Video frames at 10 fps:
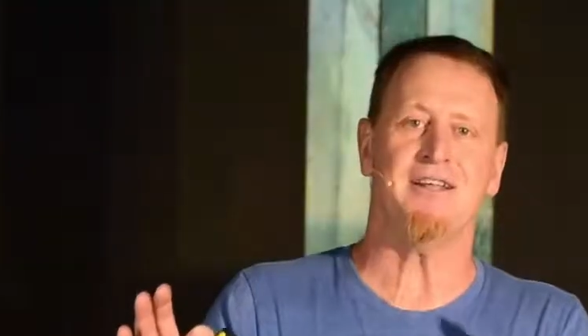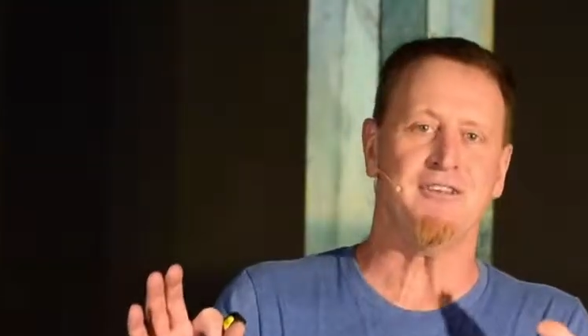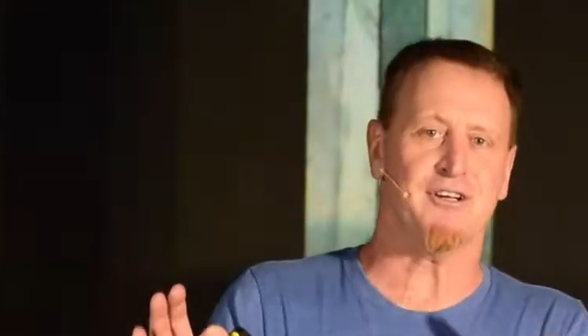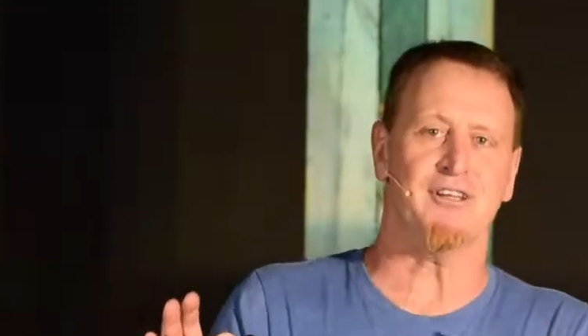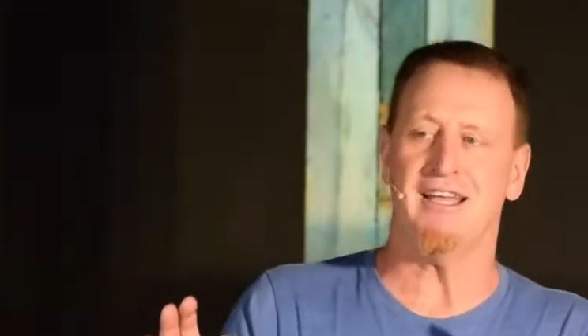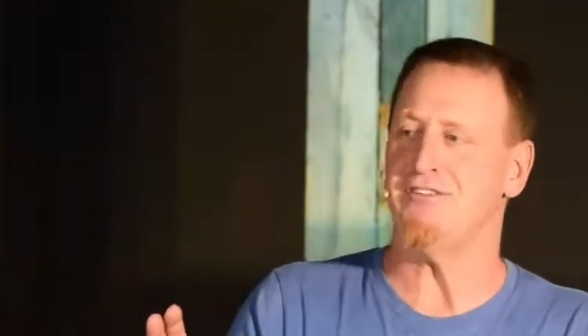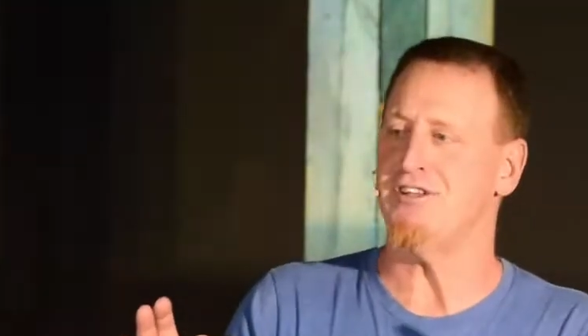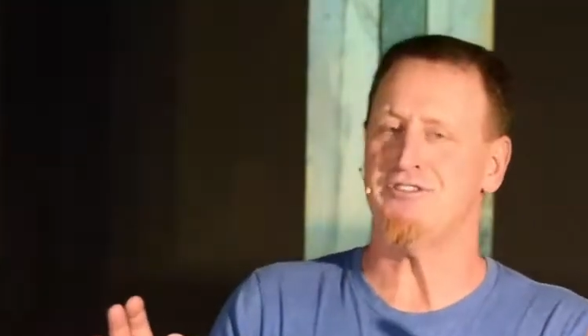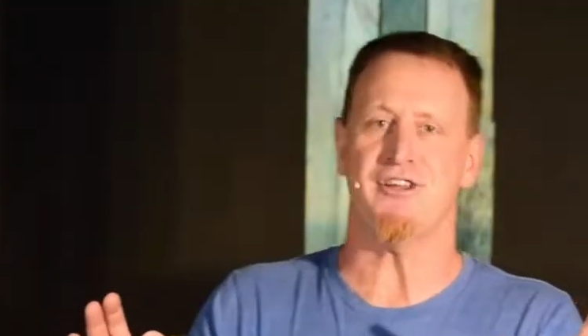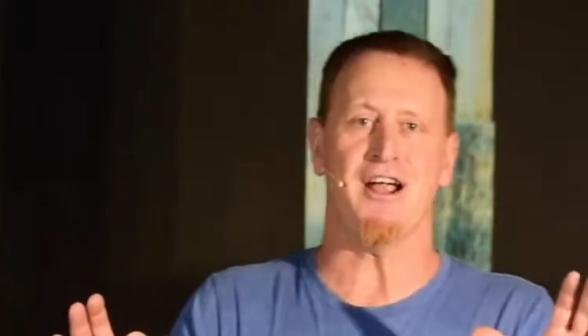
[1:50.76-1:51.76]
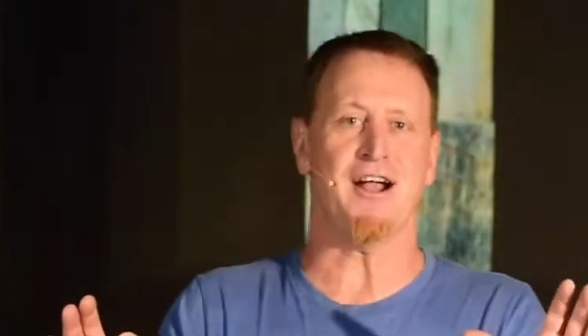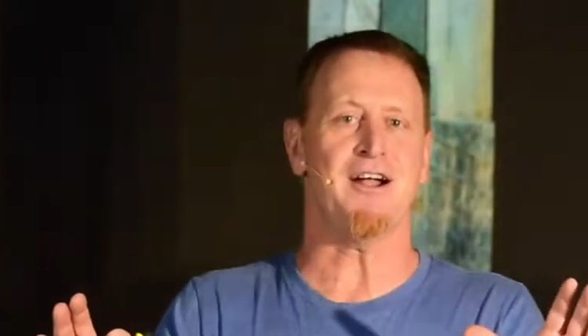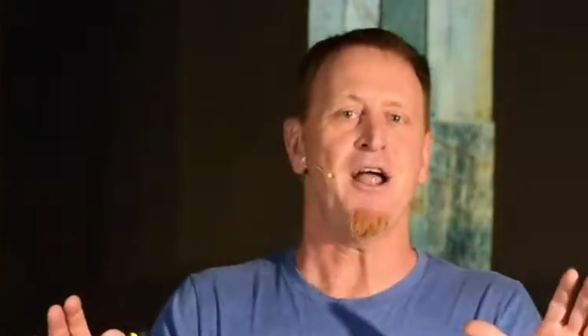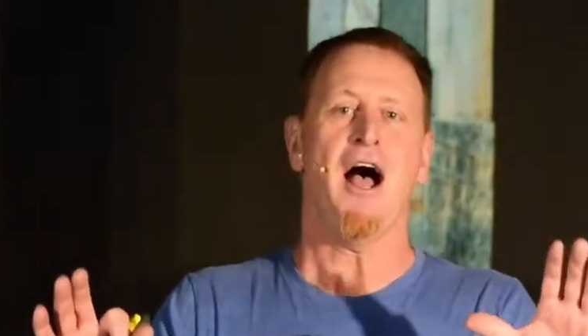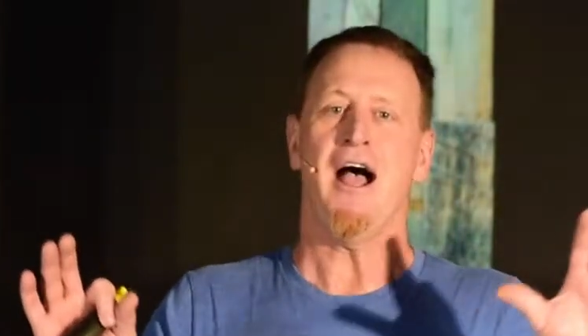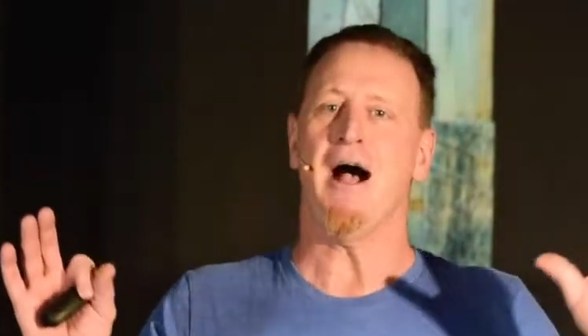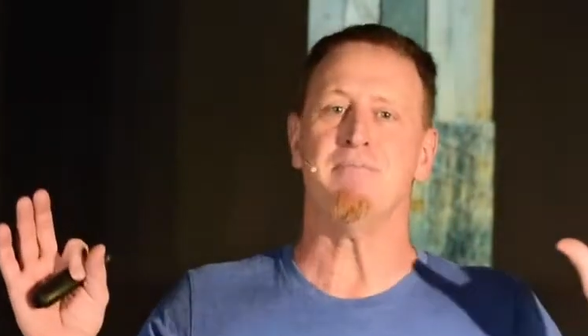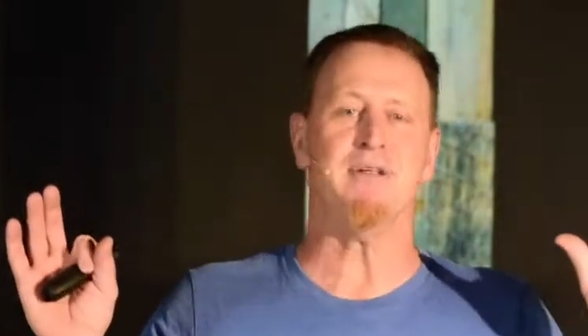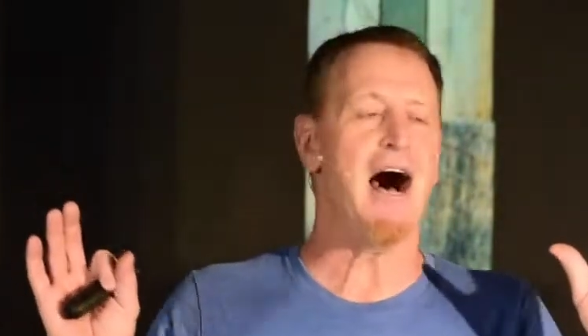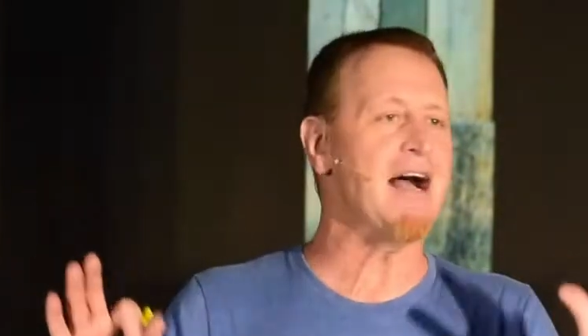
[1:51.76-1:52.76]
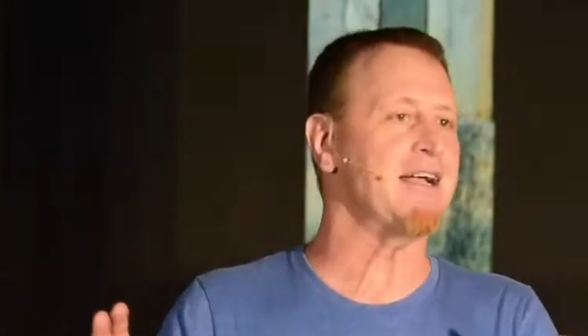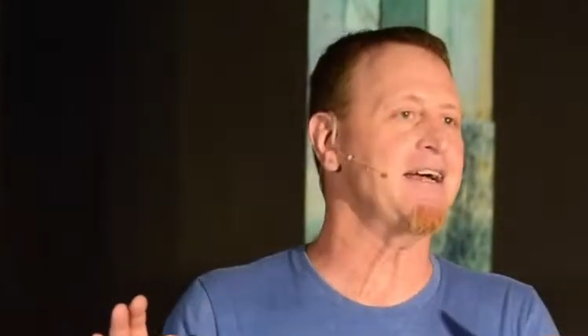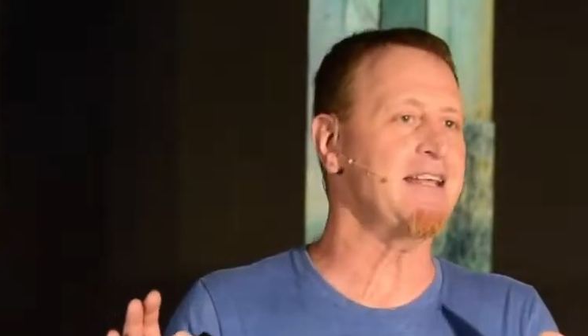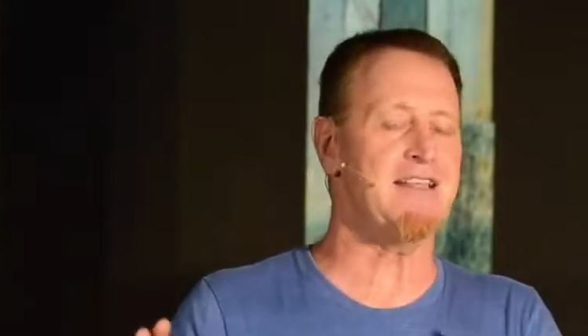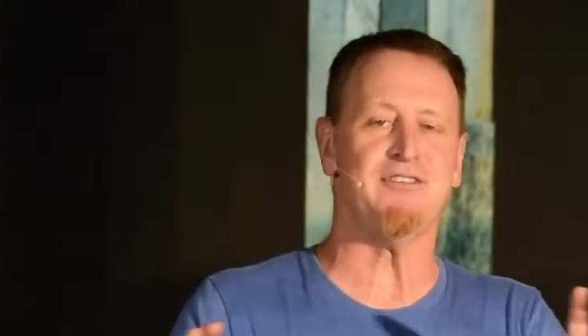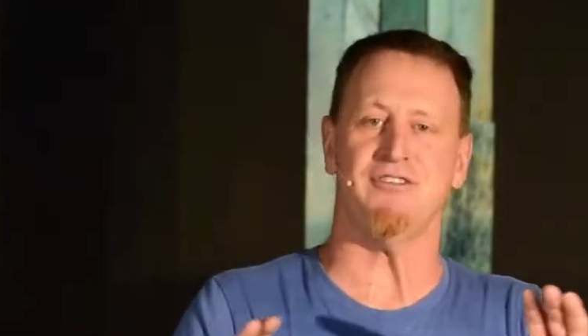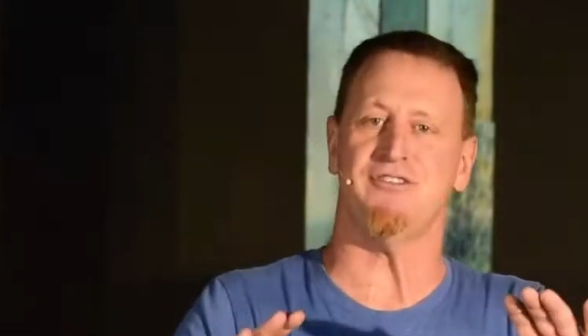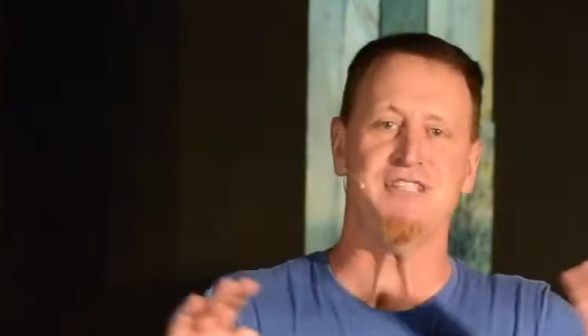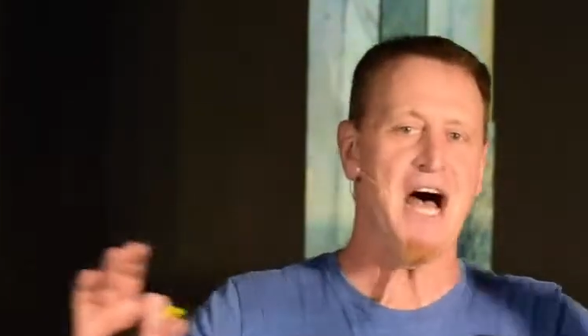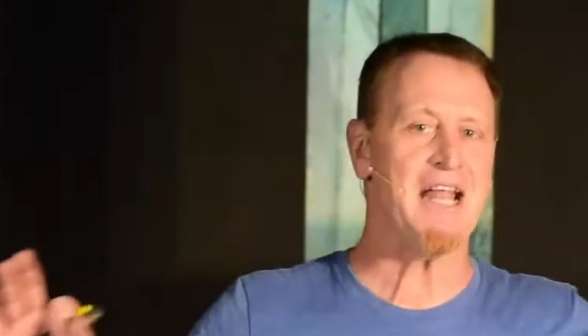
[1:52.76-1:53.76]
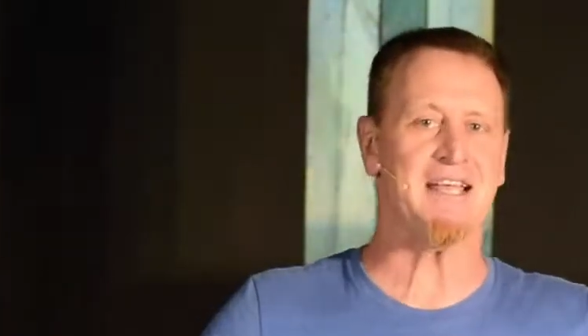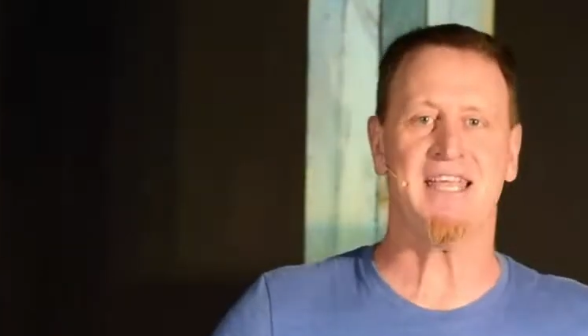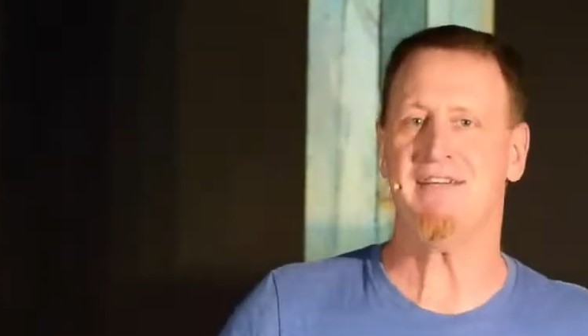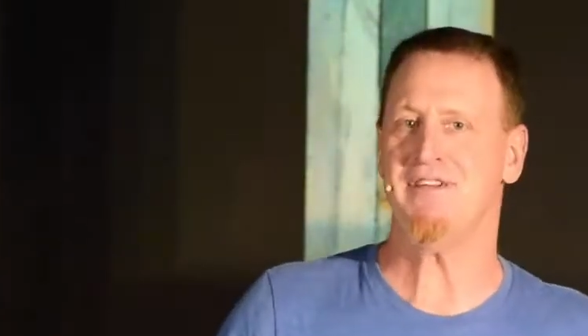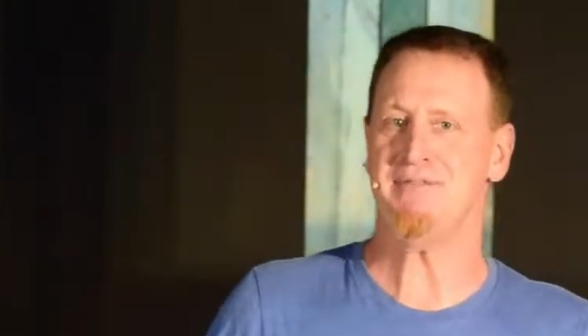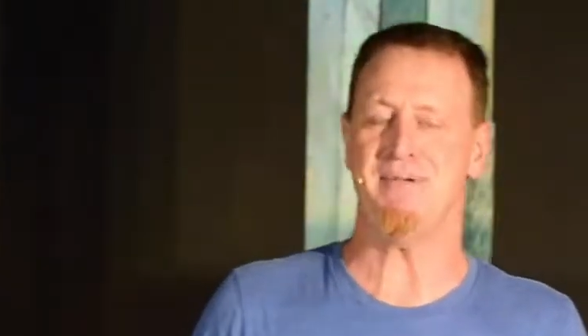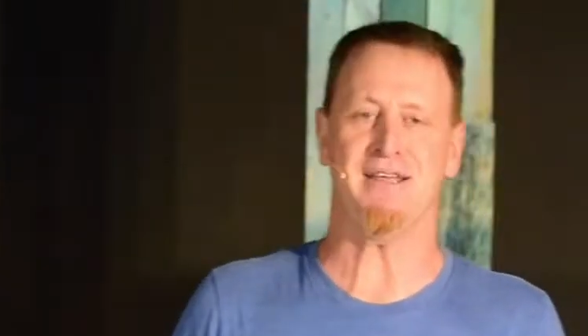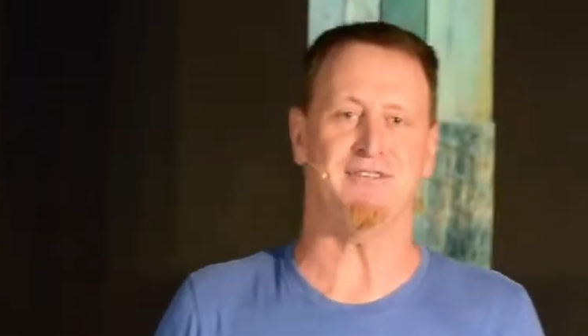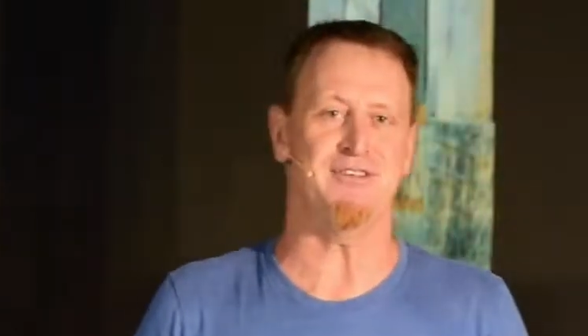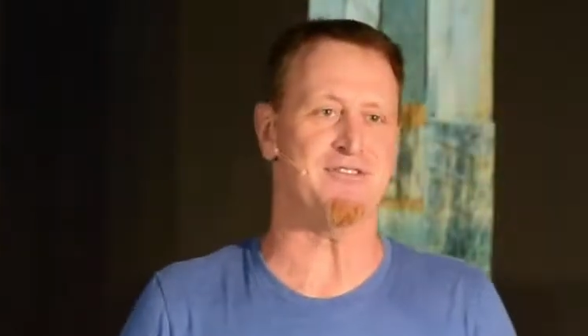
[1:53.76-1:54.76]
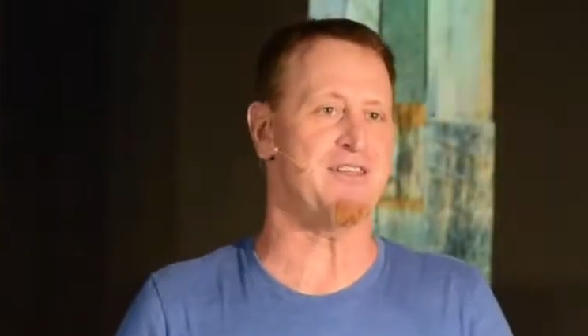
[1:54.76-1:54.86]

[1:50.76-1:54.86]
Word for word: in your lazy chair. This is not a giving message.